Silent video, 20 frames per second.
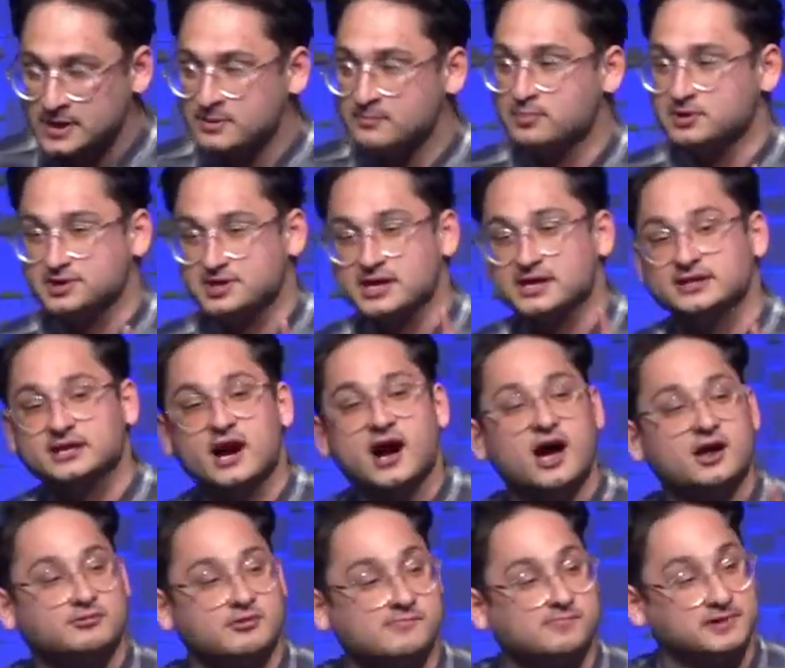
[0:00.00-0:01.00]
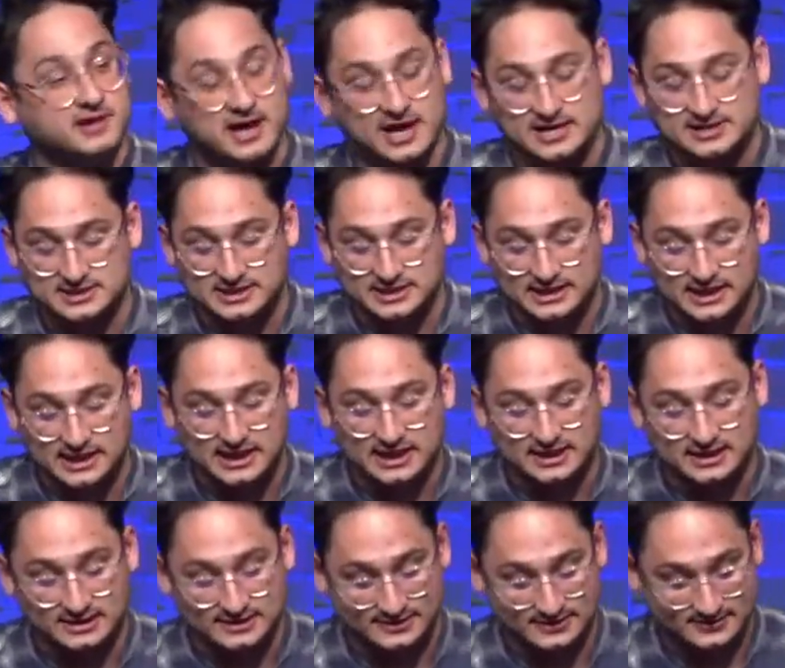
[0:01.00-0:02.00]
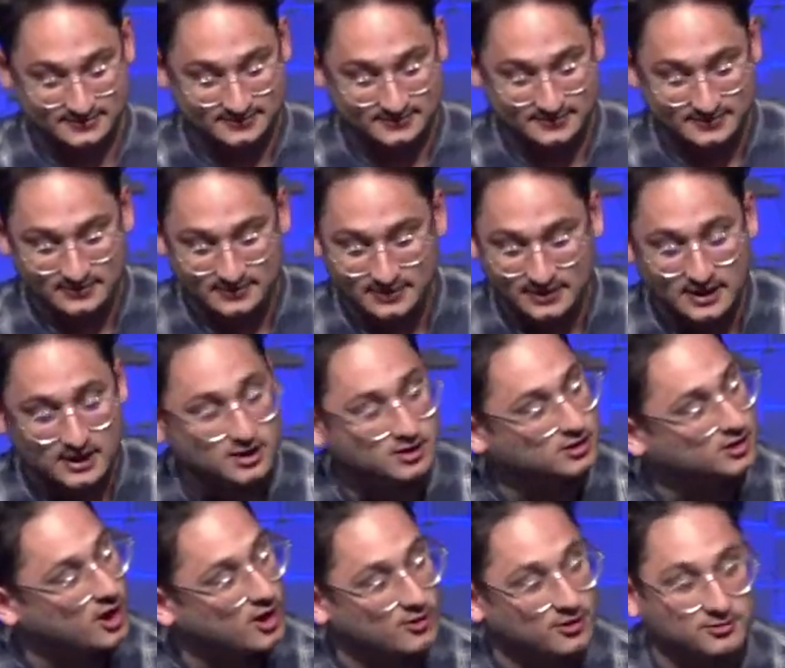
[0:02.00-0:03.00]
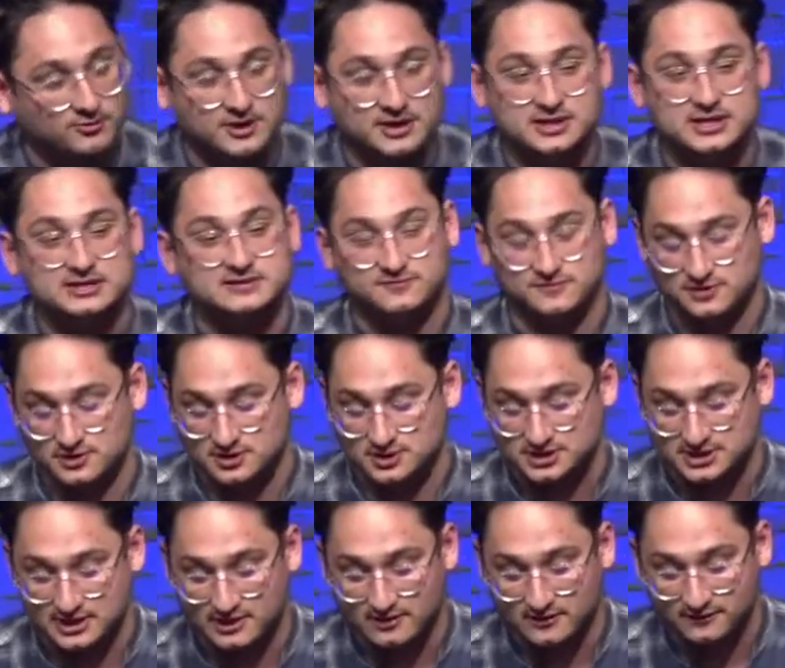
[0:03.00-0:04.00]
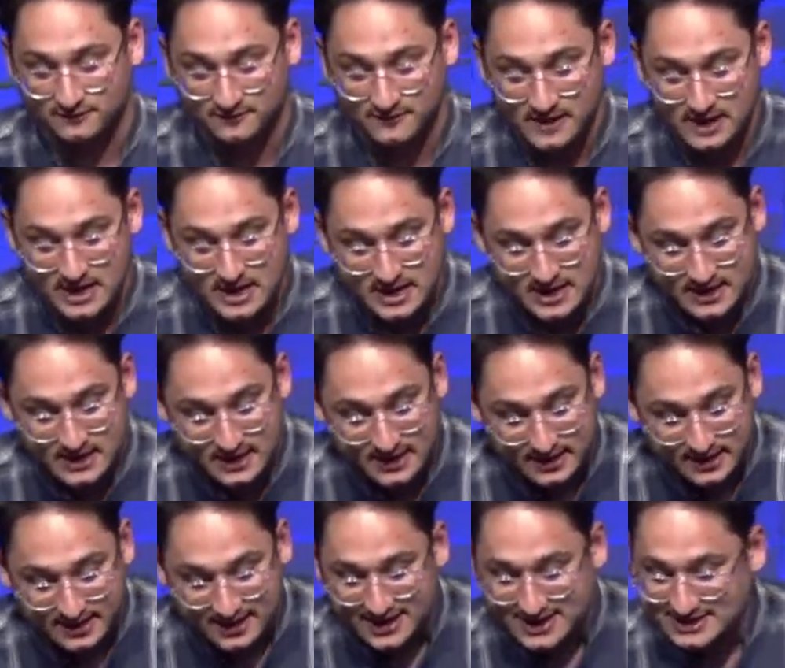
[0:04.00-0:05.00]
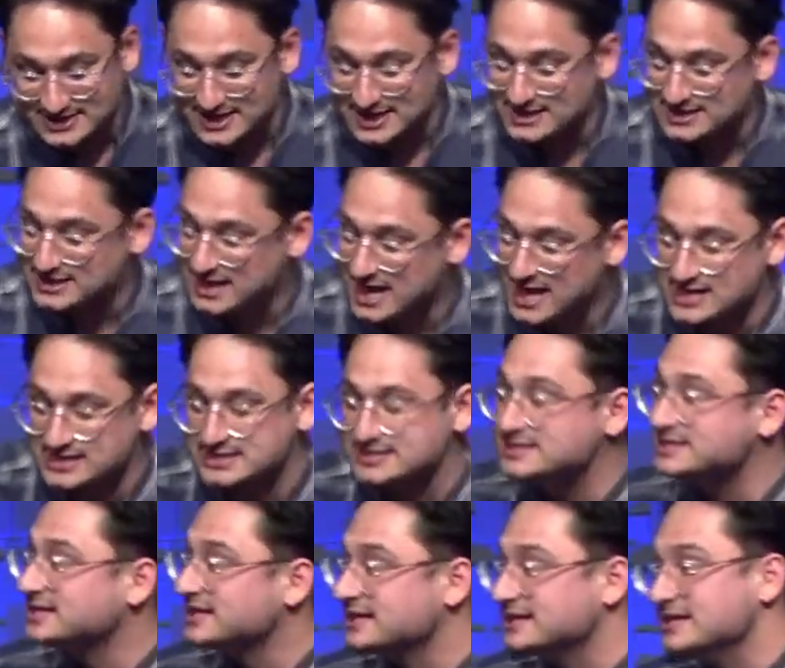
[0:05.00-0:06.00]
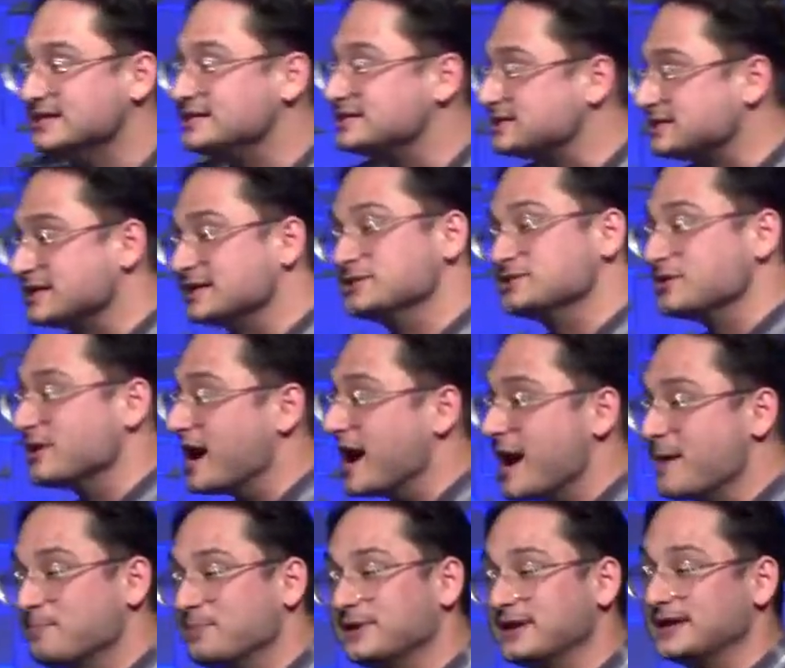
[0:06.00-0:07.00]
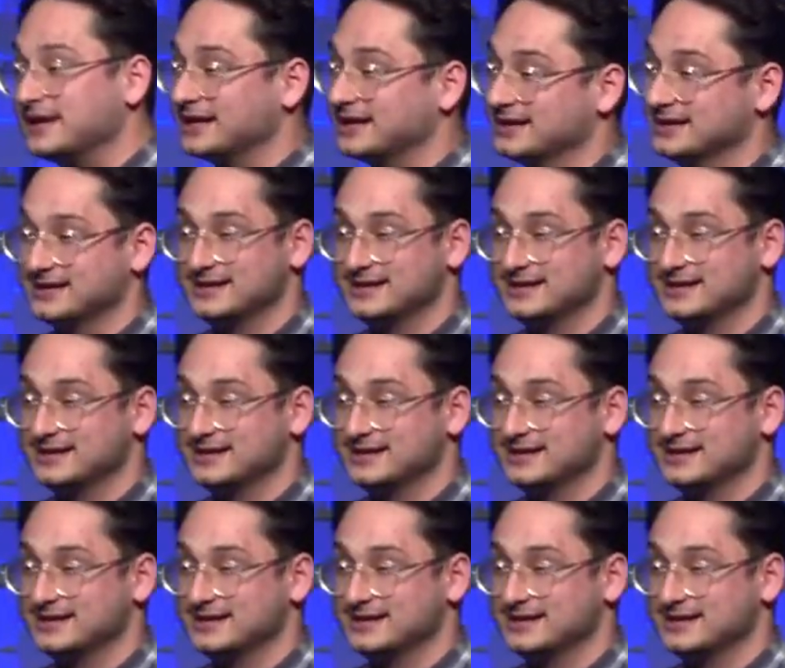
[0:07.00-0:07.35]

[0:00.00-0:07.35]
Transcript: But then God replies again Go and read this for yourself. He says, Yes, these things are happening.